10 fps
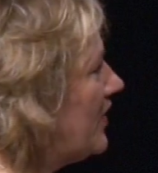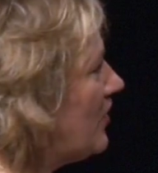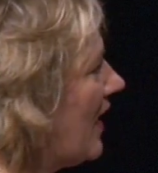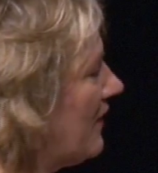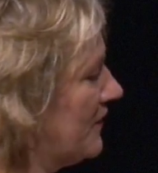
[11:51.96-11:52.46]
then
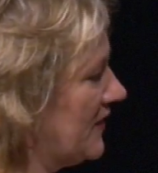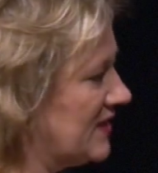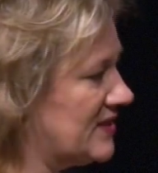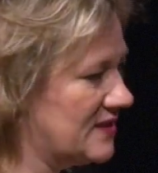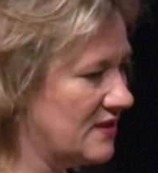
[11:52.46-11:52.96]
you have
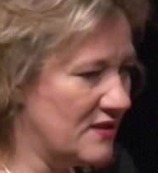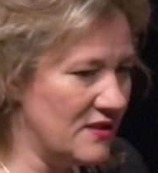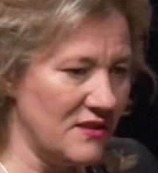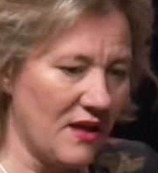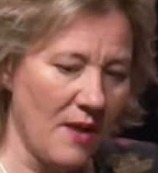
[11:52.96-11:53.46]
this
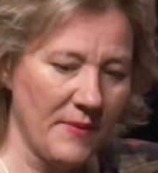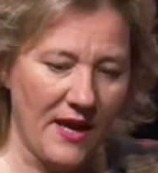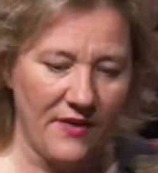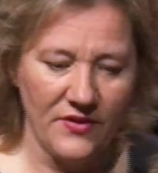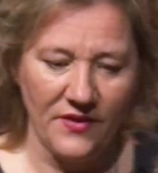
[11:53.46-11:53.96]
coming
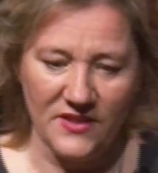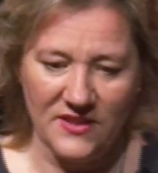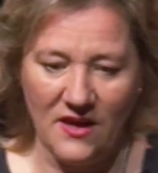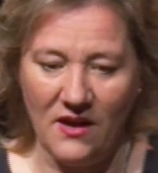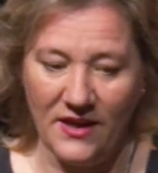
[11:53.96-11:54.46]
out the other
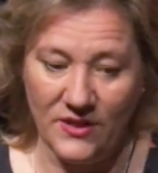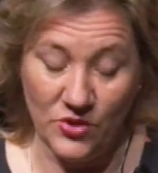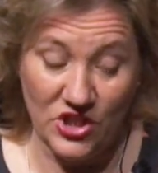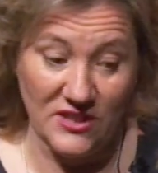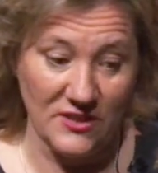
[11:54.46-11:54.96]
side,
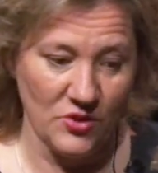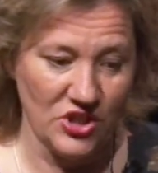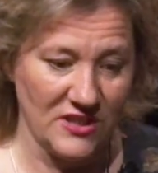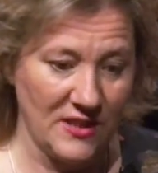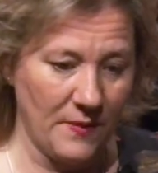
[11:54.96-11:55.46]
which
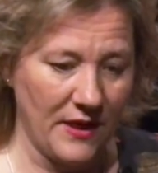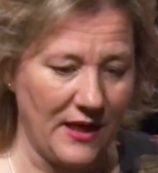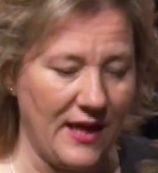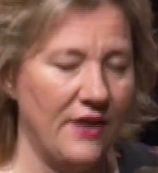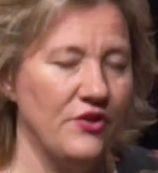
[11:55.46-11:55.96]
is
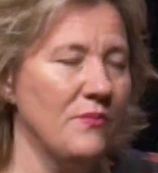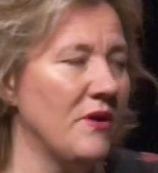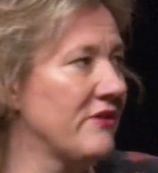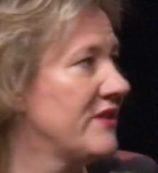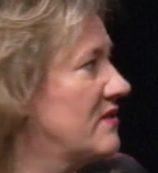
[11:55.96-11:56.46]
typically how new
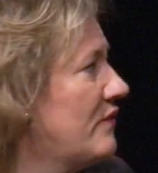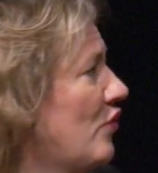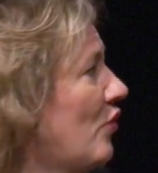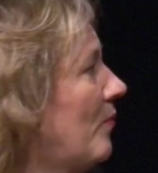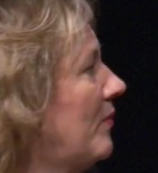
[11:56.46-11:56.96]
markets
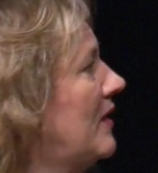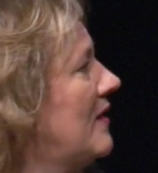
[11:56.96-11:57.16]
form.